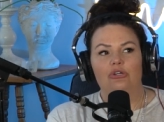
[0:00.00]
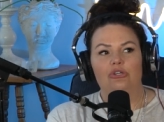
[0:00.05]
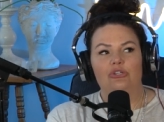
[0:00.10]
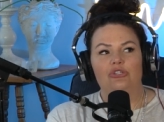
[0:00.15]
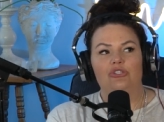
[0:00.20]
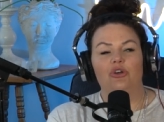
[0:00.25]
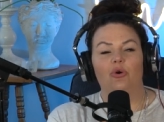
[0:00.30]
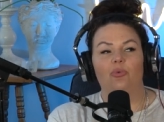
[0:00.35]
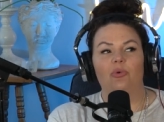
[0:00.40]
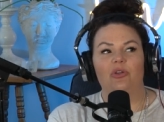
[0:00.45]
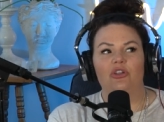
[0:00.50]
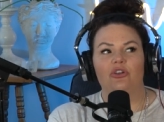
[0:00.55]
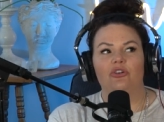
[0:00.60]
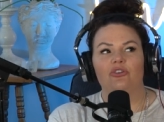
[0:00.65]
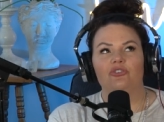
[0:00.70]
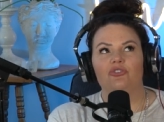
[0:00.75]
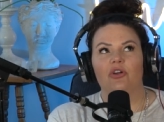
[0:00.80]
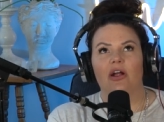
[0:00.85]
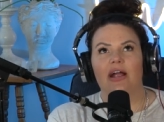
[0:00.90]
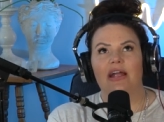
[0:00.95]
So when you're
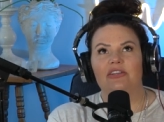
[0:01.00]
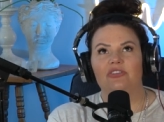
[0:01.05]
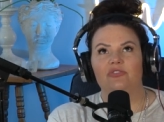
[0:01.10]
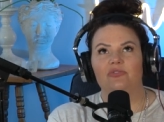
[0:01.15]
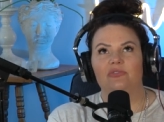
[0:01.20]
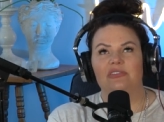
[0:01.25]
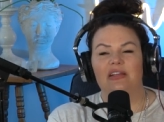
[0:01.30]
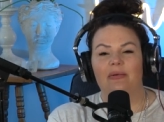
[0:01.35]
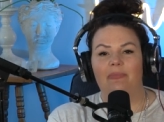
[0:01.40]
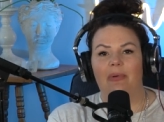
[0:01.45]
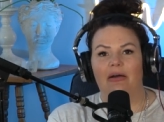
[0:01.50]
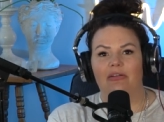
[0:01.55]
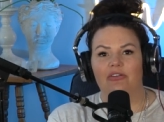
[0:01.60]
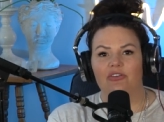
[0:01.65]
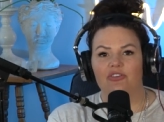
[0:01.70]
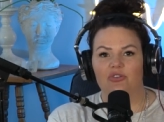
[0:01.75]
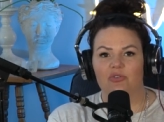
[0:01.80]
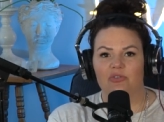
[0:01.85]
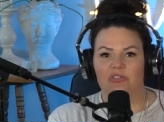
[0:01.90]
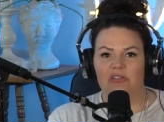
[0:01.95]
trying to step out
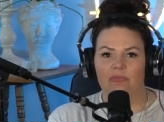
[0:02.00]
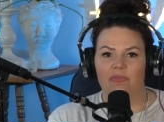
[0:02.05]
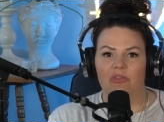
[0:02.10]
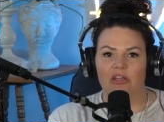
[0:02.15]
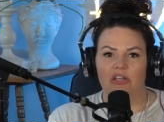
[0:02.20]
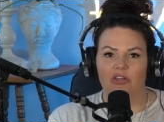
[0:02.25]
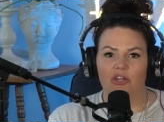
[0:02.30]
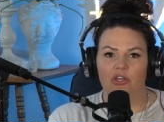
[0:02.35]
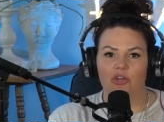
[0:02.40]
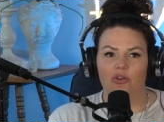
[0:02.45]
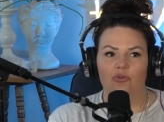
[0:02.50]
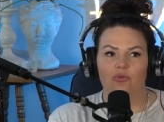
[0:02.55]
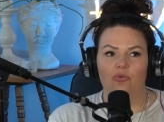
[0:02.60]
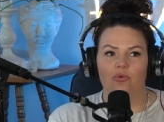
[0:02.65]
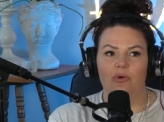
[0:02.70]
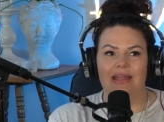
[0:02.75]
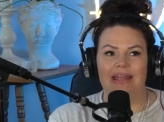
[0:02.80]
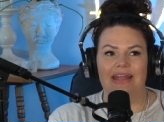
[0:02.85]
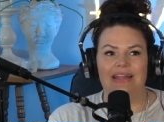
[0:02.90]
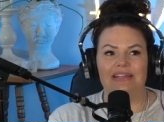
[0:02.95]
and do something new,
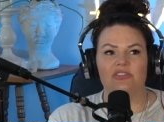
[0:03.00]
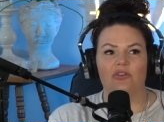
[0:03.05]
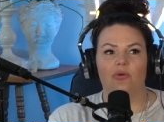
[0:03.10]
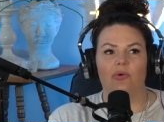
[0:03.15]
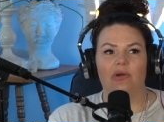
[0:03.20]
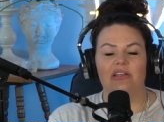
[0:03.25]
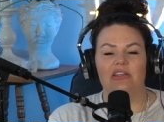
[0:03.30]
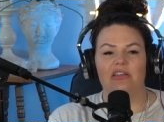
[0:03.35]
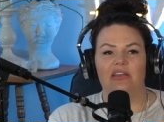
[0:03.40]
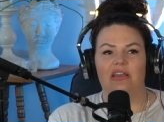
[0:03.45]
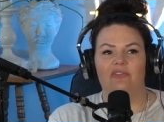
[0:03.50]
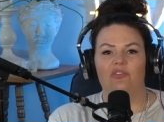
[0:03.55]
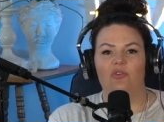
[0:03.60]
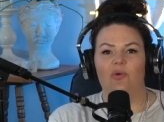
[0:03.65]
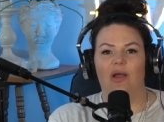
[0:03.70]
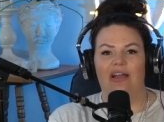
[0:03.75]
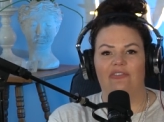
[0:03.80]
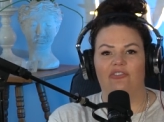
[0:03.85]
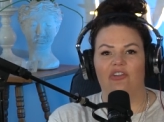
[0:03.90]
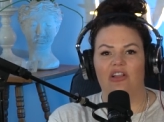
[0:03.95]
it's going to give you
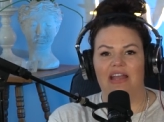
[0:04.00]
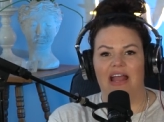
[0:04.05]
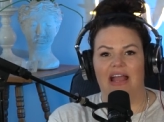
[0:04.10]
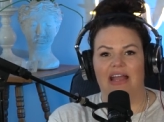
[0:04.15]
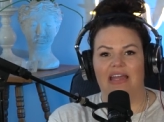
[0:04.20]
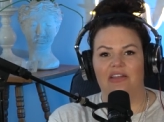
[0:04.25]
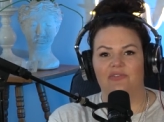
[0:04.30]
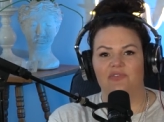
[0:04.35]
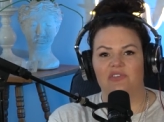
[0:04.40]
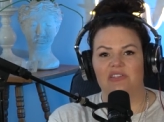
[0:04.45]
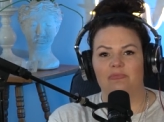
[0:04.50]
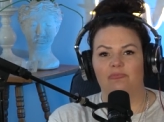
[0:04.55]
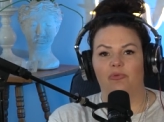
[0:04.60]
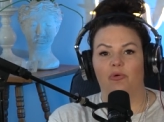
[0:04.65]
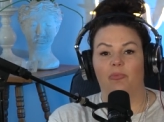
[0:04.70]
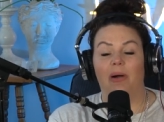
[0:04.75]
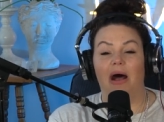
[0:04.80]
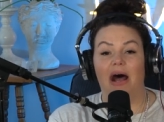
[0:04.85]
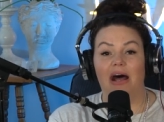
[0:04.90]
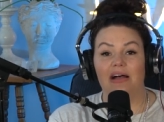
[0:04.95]
every negative symbol
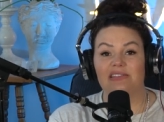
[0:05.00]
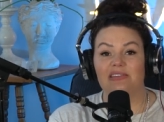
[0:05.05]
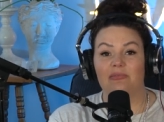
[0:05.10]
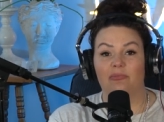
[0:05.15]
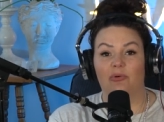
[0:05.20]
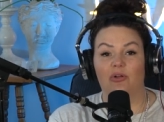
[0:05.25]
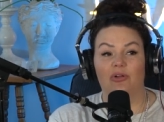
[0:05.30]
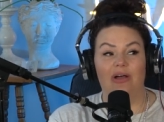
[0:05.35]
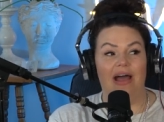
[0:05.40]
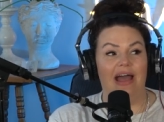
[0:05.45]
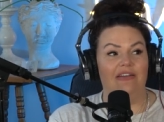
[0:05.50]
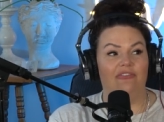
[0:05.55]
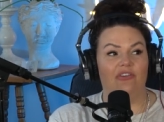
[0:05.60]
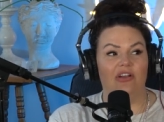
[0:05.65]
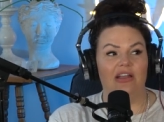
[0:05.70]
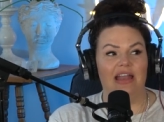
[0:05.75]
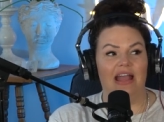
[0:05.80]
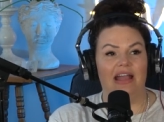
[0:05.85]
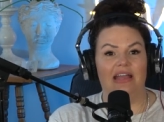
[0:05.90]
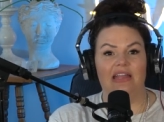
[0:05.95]
possible,
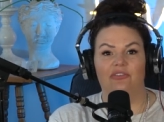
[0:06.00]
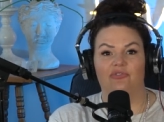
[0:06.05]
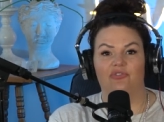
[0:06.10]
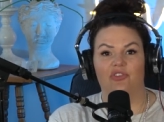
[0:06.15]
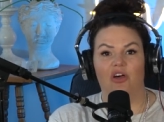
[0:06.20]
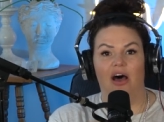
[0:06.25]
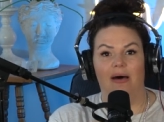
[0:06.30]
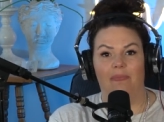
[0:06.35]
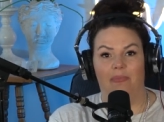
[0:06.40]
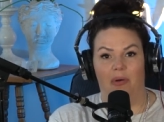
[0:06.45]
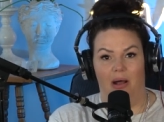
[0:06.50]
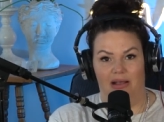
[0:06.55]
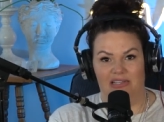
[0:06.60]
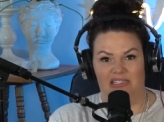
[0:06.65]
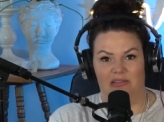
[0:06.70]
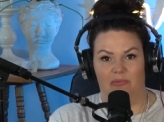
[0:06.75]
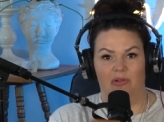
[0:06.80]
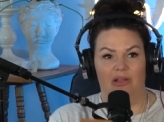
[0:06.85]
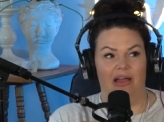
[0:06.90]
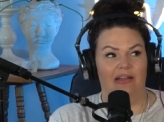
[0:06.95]
every negative thought
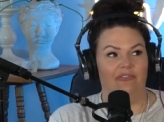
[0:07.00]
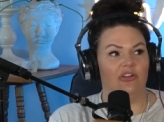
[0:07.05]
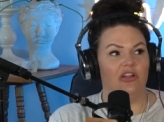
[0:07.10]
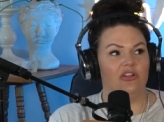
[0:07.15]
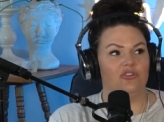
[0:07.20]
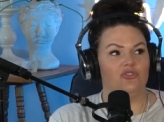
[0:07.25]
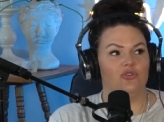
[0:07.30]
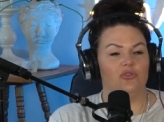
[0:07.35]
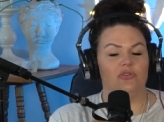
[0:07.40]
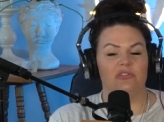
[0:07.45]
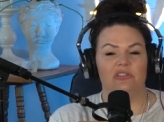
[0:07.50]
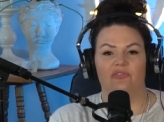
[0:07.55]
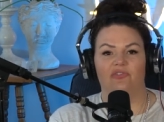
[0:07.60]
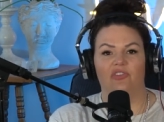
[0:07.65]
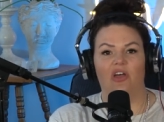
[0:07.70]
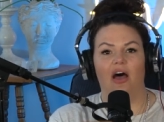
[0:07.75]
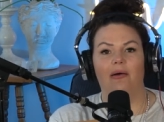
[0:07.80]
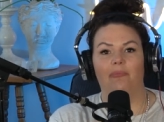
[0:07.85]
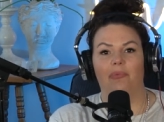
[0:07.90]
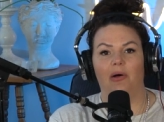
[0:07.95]
possible, every intrusive
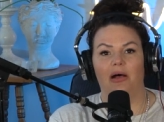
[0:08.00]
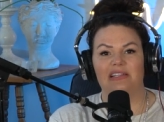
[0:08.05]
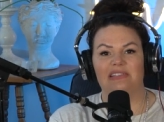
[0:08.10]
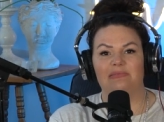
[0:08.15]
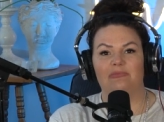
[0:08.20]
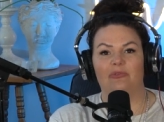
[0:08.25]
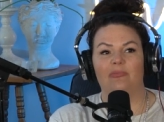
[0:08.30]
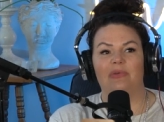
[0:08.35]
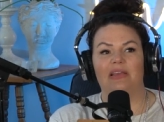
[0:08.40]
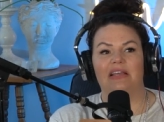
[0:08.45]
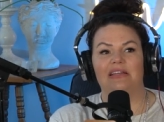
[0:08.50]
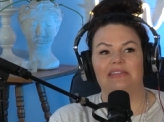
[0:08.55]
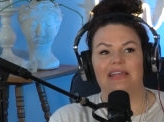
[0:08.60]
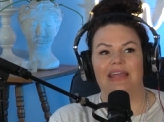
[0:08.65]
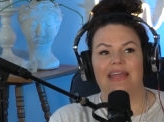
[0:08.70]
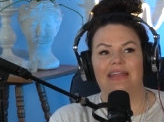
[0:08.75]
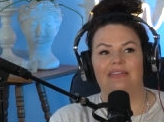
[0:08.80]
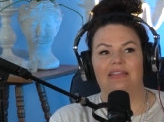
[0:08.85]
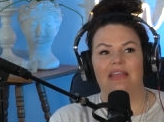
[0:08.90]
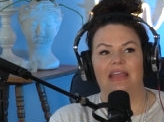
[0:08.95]
thought possible because
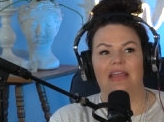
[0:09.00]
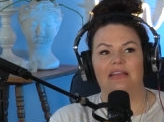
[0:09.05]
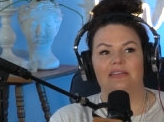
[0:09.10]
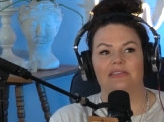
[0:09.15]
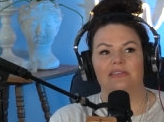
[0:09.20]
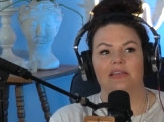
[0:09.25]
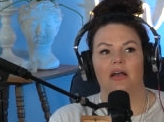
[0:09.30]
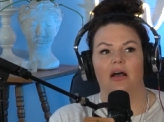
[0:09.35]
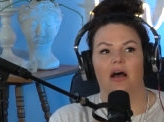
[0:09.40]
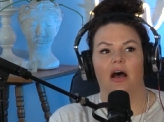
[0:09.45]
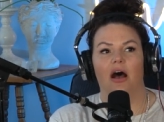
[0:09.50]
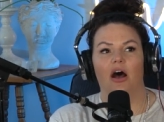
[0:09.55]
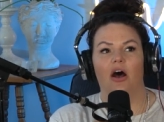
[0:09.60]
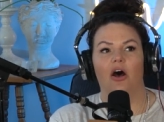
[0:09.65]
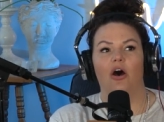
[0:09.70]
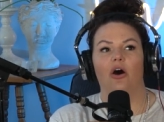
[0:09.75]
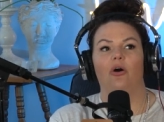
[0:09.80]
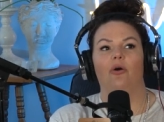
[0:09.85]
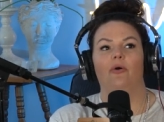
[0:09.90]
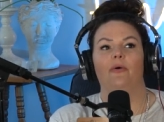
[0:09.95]
it thinks, uh
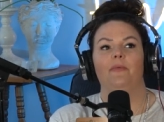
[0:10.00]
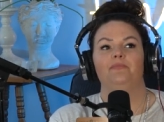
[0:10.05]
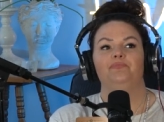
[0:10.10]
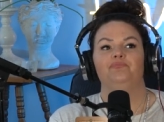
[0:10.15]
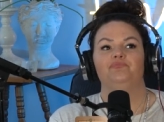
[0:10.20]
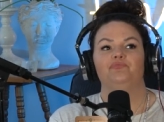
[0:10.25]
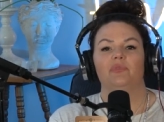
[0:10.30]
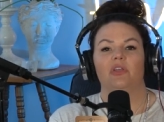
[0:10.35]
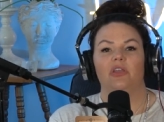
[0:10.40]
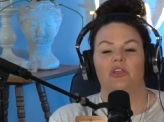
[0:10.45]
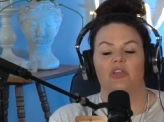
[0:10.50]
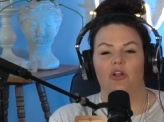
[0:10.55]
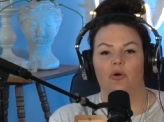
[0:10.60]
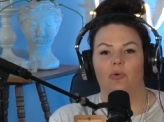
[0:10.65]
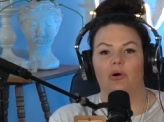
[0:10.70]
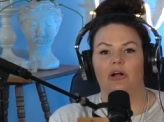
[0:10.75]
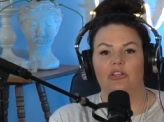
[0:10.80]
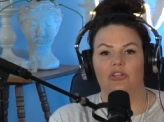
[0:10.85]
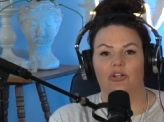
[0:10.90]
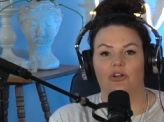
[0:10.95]
oh, you know,
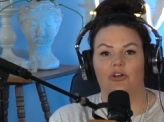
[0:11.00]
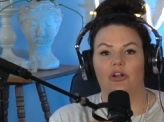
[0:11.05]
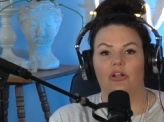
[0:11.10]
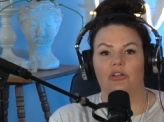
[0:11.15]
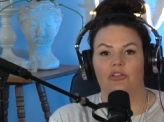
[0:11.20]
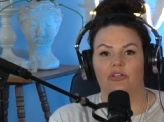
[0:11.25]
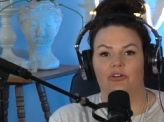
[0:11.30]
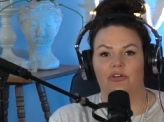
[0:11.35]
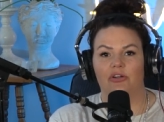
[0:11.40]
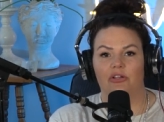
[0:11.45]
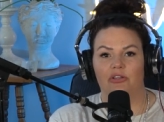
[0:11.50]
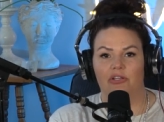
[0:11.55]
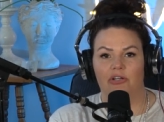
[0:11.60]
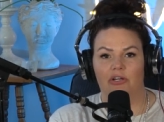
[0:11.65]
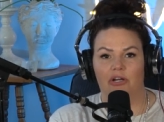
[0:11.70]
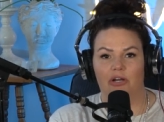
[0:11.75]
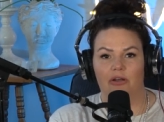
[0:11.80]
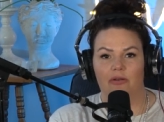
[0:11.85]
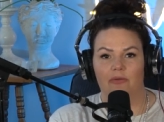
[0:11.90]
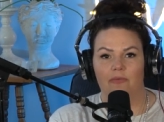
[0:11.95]
alert, alert,
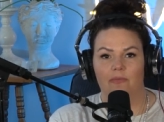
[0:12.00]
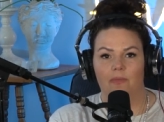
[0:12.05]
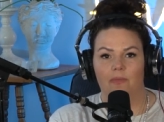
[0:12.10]
alert.